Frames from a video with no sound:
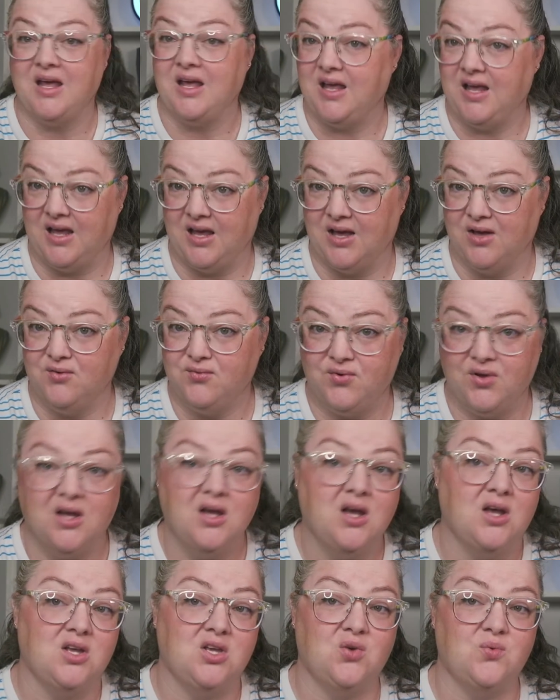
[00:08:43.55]
If
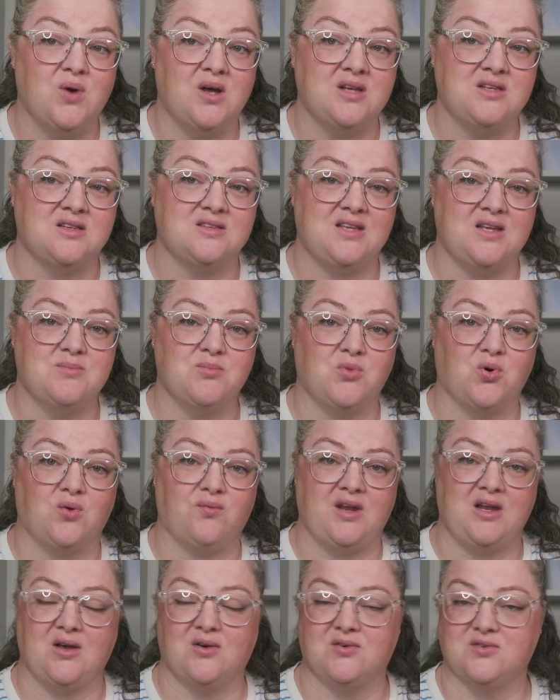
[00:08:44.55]
you want to see more
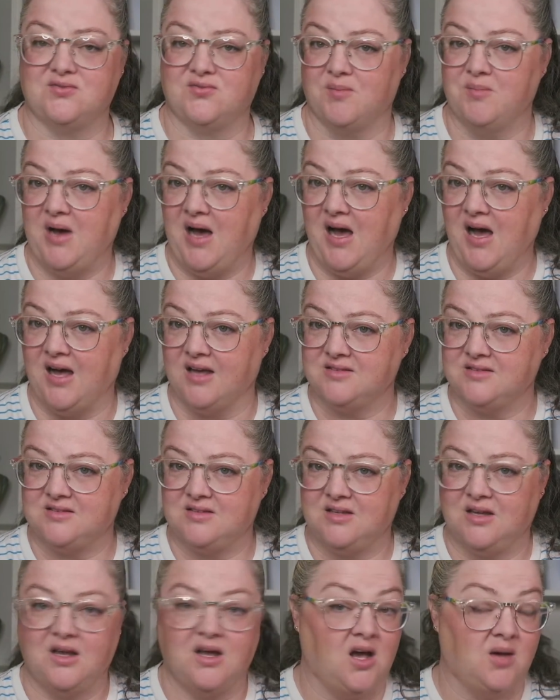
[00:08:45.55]
videos from us,
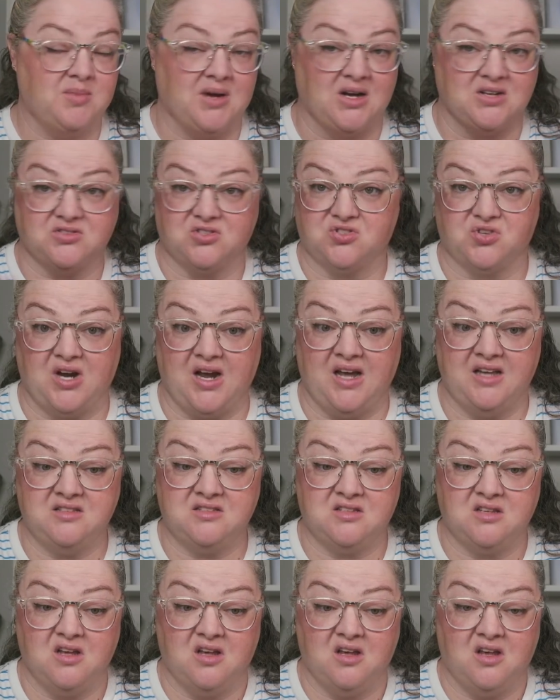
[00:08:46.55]
about
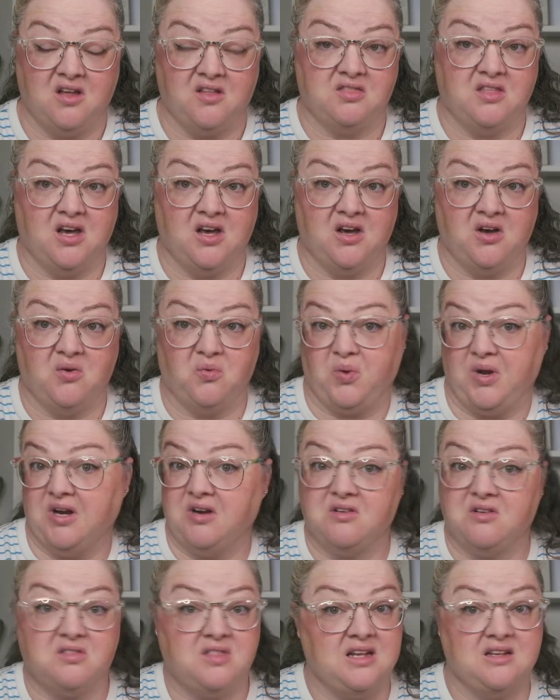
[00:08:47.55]
stress, the
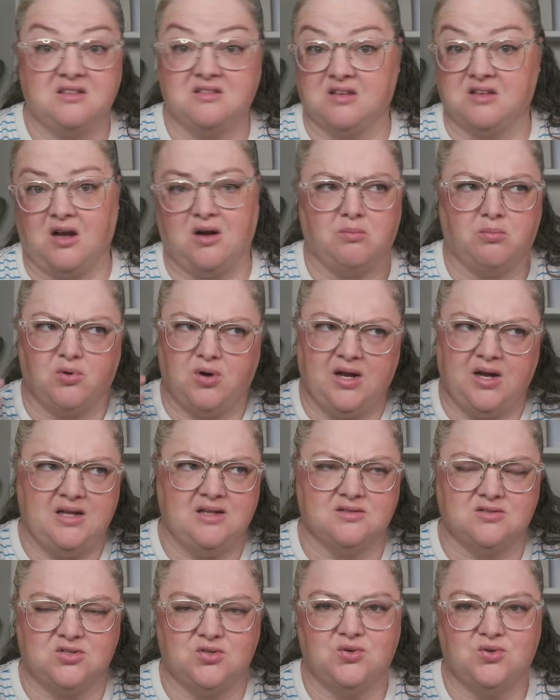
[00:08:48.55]
weird things our
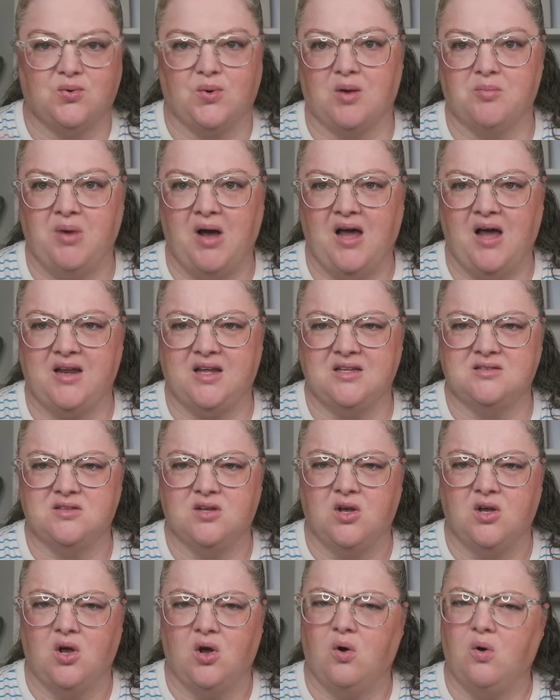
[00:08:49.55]
brains do to our bodies,
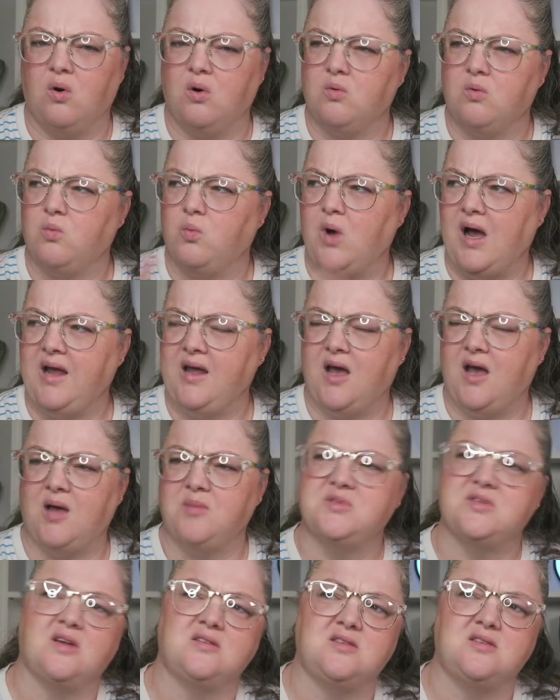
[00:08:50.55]
or why I'm
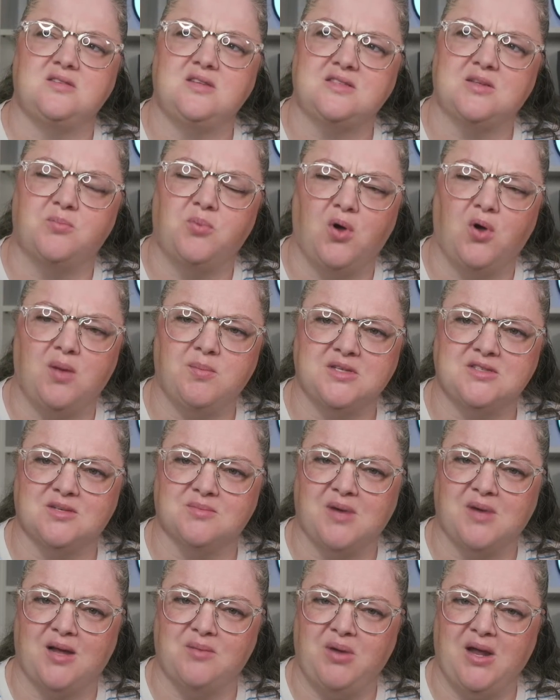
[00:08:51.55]
such a disappointment to
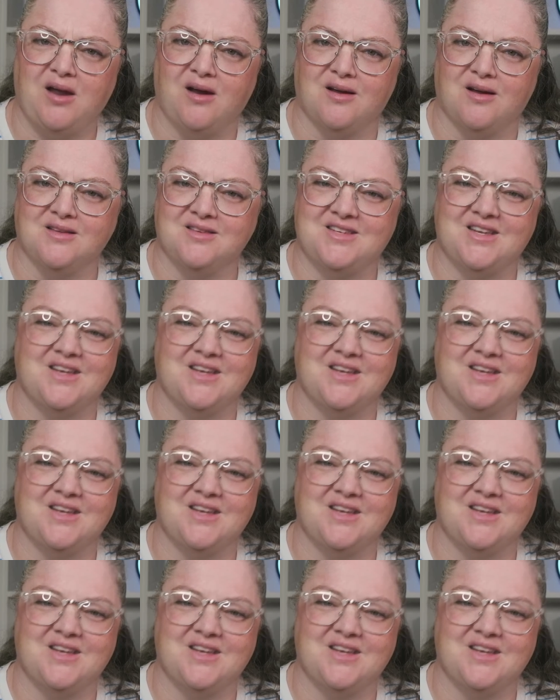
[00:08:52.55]
my parents,